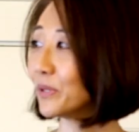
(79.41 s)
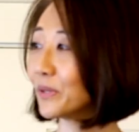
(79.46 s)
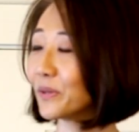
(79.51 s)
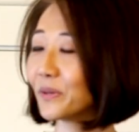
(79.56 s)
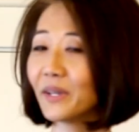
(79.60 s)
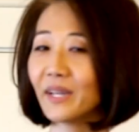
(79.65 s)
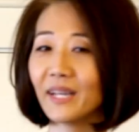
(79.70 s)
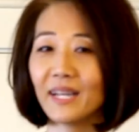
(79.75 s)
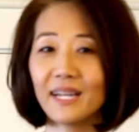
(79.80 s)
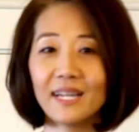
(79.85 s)
you
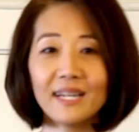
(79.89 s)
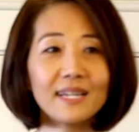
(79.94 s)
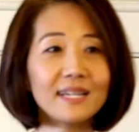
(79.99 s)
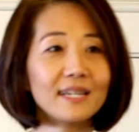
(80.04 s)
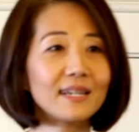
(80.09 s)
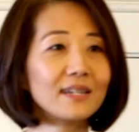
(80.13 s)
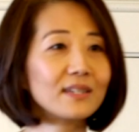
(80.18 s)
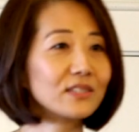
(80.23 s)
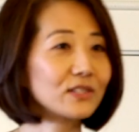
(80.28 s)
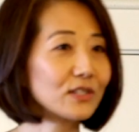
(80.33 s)

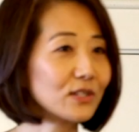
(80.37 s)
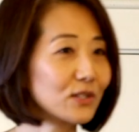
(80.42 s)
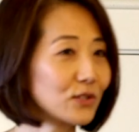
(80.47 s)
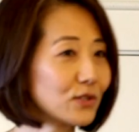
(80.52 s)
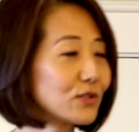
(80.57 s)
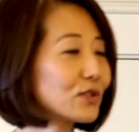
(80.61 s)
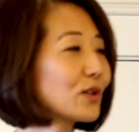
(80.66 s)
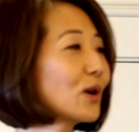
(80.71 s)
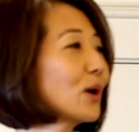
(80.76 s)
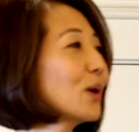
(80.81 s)

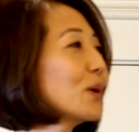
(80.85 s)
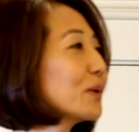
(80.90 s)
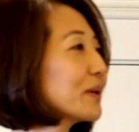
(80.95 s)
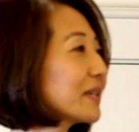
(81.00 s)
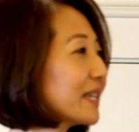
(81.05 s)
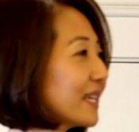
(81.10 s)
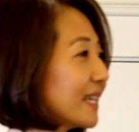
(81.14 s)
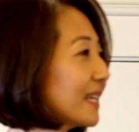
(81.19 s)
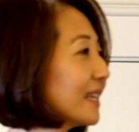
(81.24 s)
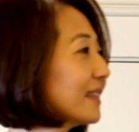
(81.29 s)
just
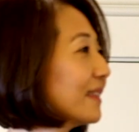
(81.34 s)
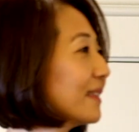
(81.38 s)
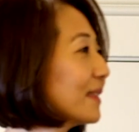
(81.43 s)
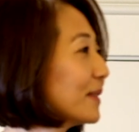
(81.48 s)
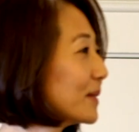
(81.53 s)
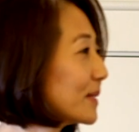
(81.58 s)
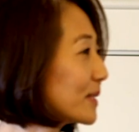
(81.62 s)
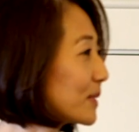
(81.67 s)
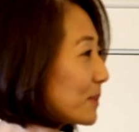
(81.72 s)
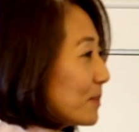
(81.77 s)
soak
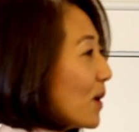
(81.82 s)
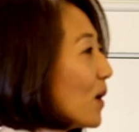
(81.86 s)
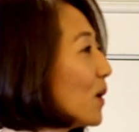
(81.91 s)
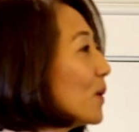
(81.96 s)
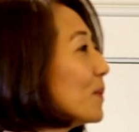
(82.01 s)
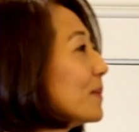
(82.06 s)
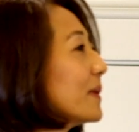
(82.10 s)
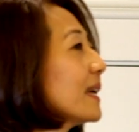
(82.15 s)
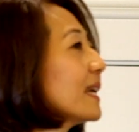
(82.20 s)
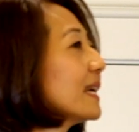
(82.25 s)
in this
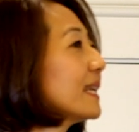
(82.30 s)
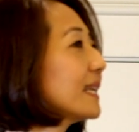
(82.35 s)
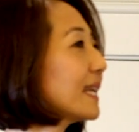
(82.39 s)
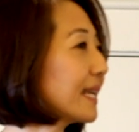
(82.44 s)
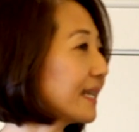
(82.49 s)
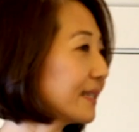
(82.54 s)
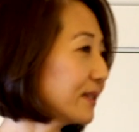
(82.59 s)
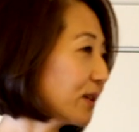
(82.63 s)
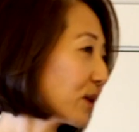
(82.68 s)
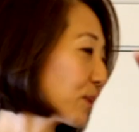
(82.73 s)
moment
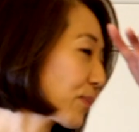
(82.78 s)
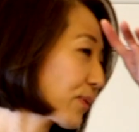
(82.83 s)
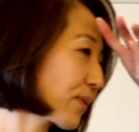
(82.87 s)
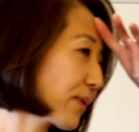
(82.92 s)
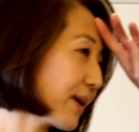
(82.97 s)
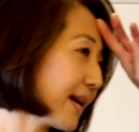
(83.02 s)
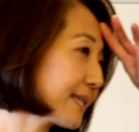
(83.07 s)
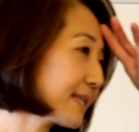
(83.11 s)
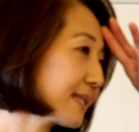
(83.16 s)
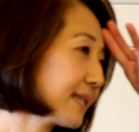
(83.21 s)
and you're
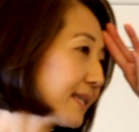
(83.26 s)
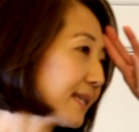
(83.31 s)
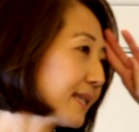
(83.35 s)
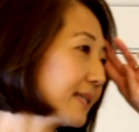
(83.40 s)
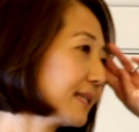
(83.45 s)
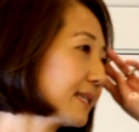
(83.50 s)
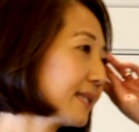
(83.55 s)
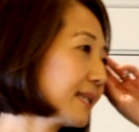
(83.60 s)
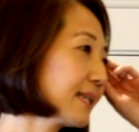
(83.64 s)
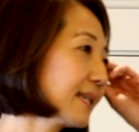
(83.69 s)

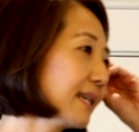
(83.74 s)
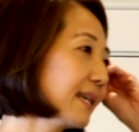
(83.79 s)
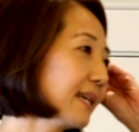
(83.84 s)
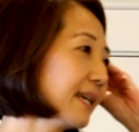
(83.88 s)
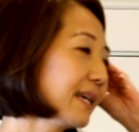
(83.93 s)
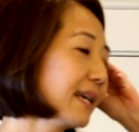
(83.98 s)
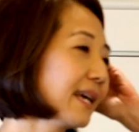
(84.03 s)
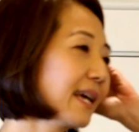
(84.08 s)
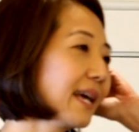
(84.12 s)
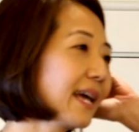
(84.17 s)
present.
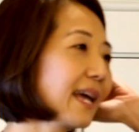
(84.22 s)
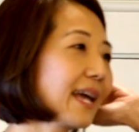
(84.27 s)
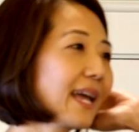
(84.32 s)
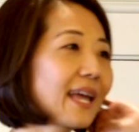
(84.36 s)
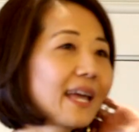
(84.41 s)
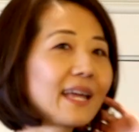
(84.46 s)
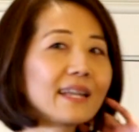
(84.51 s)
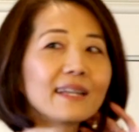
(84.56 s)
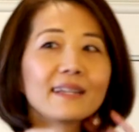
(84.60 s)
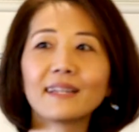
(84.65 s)

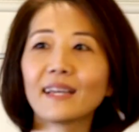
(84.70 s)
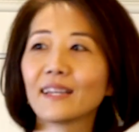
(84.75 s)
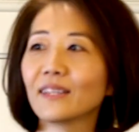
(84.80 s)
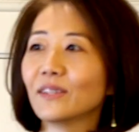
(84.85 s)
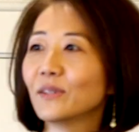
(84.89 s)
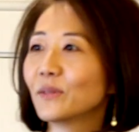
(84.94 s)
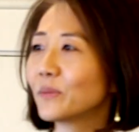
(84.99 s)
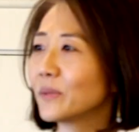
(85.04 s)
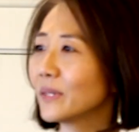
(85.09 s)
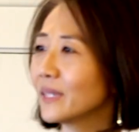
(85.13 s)
And
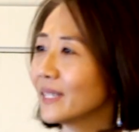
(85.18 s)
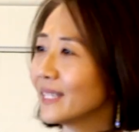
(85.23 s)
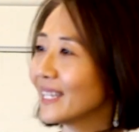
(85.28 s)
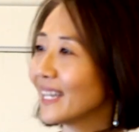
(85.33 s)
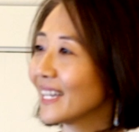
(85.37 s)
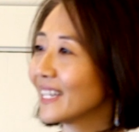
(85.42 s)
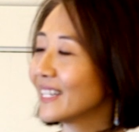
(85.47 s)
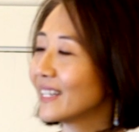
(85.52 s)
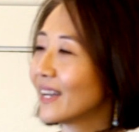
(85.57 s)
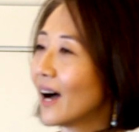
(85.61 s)
you really
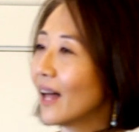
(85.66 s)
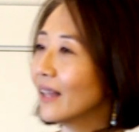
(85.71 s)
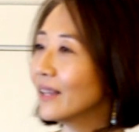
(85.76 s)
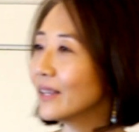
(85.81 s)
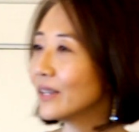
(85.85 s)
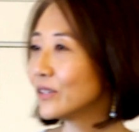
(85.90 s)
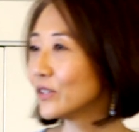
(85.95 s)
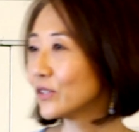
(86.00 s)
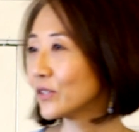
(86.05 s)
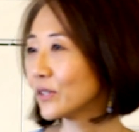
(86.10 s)

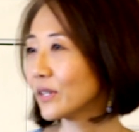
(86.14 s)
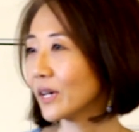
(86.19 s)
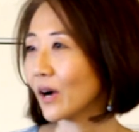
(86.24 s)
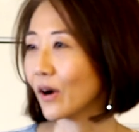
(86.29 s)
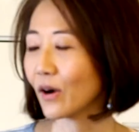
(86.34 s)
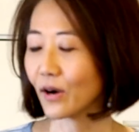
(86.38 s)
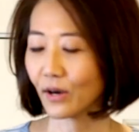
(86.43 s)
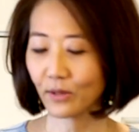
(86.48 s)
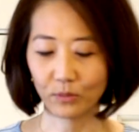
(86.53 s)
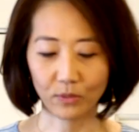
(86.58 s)
acknowledge the
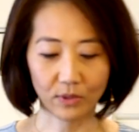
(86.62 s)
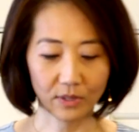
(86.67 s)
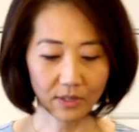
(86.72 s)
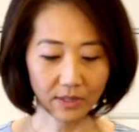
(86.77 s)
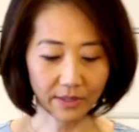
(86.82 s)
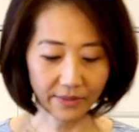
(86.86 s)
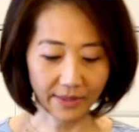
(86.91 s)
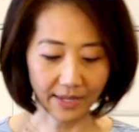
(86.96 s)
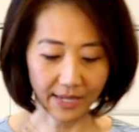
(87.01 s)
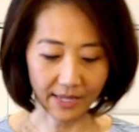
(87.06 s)
hard
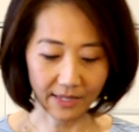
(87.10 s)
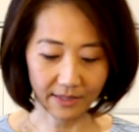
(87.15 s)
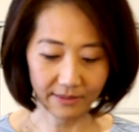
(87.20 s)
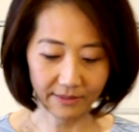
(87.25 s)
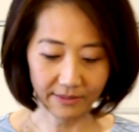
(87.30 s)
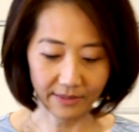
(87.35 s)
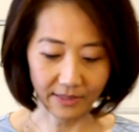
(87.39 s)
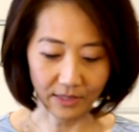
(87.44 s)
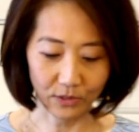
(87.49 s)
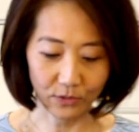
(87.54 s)
work that
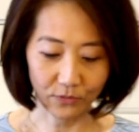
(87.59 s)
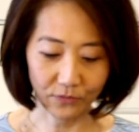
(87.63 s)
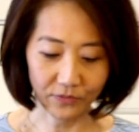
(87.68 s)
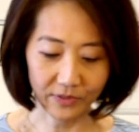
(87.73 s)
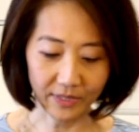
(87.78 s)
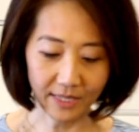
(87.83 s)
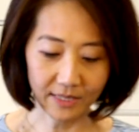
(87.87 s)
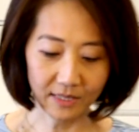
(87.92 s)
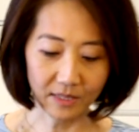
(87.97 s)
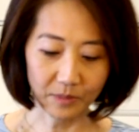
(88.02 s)
you've
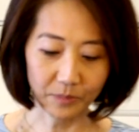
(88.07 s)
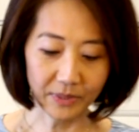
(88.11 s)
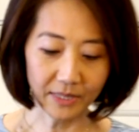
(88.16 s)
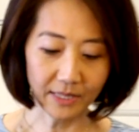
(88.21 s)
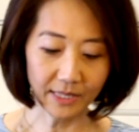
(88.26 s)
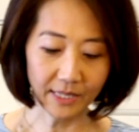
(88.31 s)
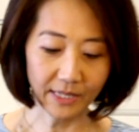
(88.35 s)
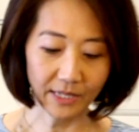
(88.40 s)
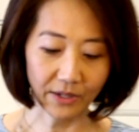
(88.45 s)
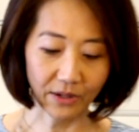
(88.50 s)
done to
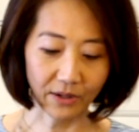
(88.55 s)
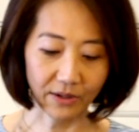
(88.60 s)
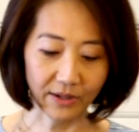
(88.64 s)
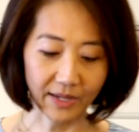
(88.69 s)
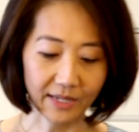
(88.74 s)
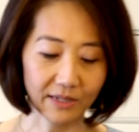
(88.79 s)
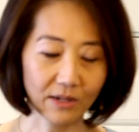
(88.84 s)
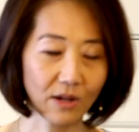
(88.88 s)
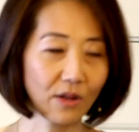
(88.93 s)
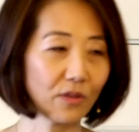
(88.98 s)
be here
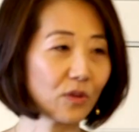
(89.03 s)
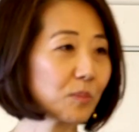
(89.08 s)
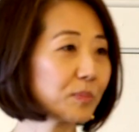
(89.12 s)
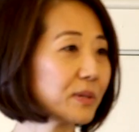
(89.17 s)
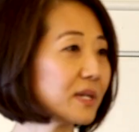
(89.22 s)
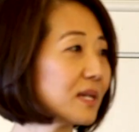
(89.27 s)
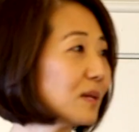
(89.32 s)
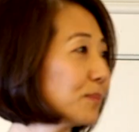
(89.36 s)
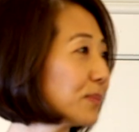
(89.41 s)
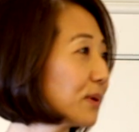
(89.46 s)
and all the
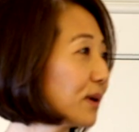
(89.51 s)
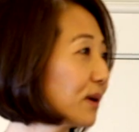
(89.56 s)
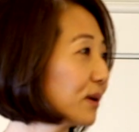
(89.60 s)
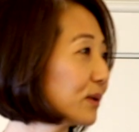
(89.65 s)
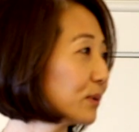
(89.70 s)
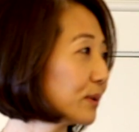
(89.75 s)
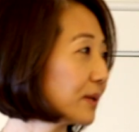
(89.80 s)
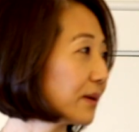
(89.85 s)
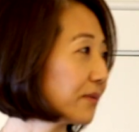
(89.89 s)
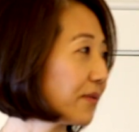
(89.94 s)

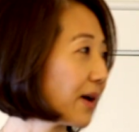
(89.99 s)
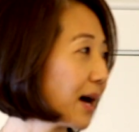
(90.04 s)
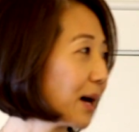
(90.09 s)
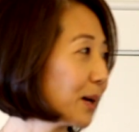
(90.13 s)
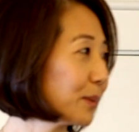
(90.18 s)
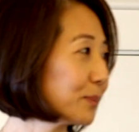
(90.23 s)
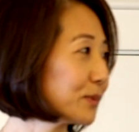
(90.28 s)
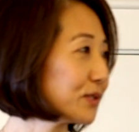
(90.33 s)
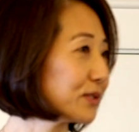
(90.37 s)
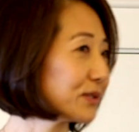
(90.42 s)
people who have
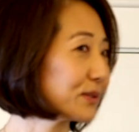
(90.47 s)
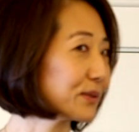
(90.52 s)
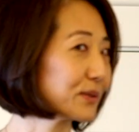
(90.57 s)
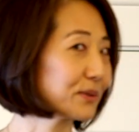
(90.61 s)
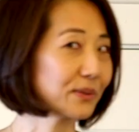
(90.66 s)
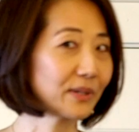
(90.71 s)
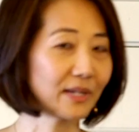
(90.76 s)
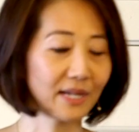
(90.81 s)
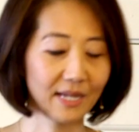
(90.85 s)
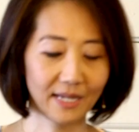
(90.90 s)
helped
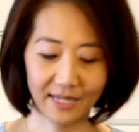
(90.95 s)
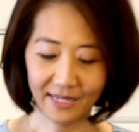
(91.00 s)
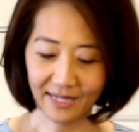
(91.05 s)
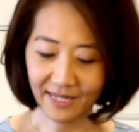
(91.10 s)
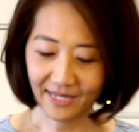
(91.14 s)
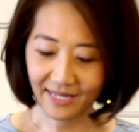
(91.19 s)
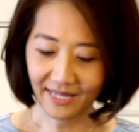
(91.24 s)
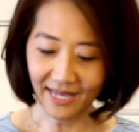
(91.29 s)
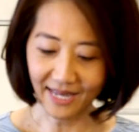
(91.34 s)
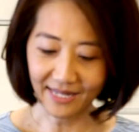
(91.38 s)
you
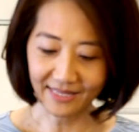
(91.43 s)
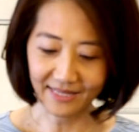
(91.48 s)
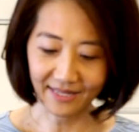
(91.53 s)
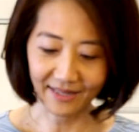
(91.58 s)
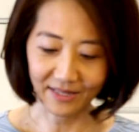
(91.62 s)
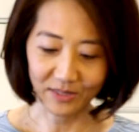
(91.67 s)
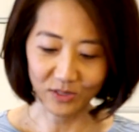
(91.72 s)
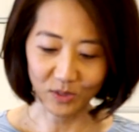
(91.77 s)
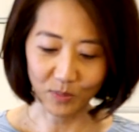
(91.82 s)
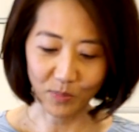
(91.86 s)
get
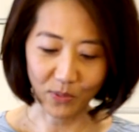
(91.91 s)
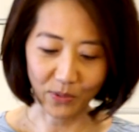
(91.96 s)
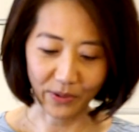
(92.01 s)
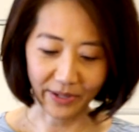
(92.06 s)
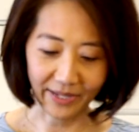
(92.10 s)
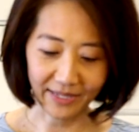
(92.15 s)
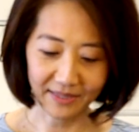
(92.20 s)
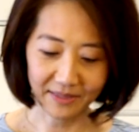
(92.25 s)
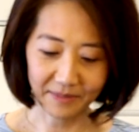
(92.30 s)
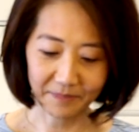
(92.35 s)
to this
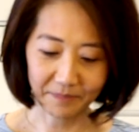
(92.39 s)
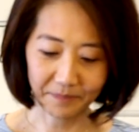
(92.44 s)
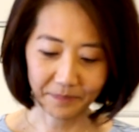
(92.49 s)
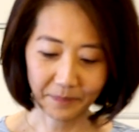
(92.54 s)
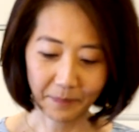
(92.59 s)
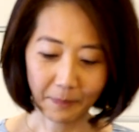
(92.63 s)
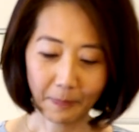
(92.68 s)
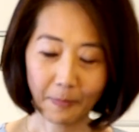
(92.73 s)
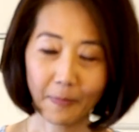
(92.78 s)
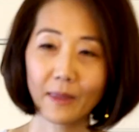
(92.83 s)
point.
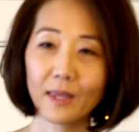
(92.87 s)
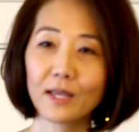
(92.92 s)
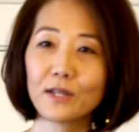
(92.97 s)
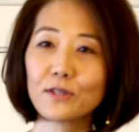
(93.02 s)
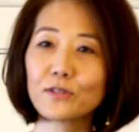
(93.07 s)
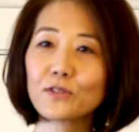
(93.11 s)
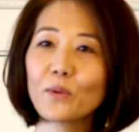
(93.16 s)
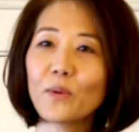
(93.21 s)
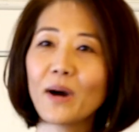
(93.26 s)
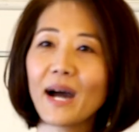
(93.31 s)

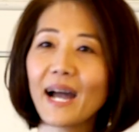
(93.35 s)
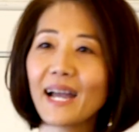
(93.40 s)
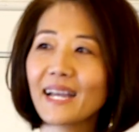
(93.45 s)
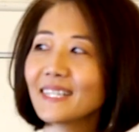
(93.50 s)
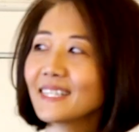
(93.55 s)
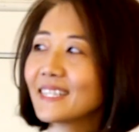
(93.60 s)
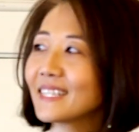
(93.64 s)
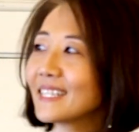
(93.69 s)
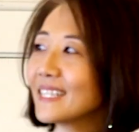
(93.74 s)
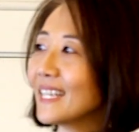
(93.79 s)
So
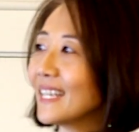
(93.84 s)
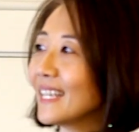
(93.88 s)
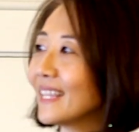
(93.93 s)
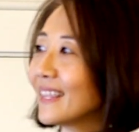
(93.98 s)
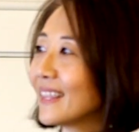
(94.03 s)
I see